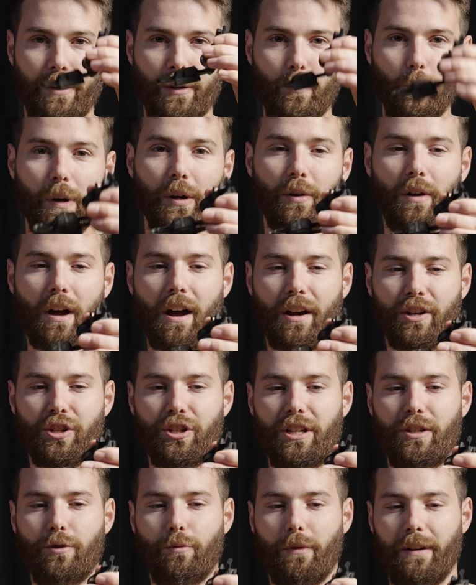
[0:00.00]
the Wilcox
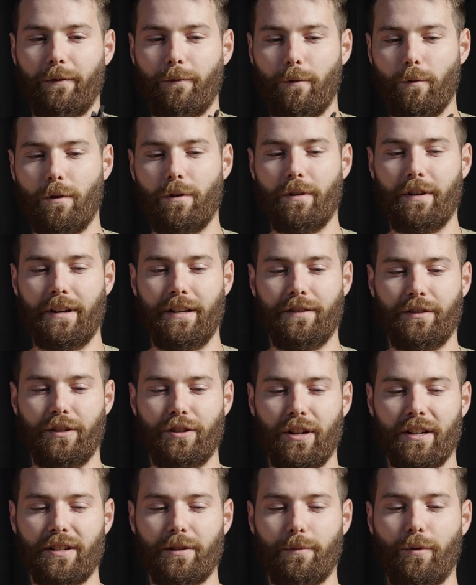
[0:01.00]
G24 is
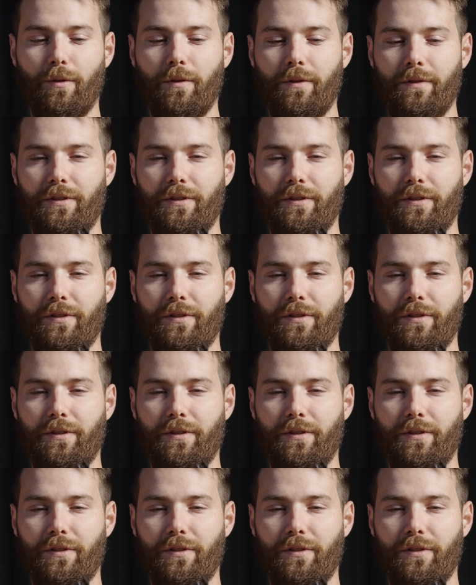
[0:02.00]
adjustable